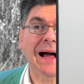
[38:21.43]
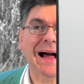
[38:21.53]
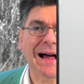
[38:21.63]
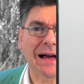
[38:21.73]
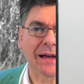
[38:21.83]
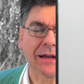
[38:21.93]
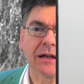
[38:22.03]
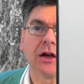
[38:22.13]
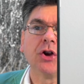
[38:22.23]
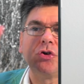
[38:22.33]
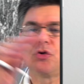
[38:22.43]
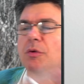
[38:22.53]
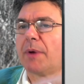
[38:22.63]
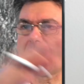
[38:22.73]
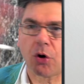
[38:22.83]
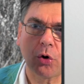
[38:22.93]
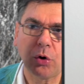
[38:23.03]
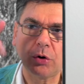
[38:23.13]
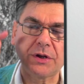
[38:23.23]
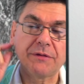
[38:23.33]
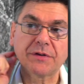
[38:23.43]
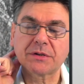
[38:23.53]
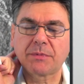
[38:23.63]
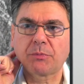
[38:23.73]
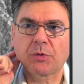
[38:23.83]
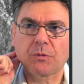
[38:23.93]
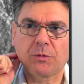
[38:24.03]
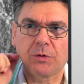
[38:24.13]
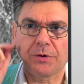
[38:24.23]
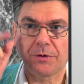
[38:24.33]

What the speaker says: I to my whole investment portfolio.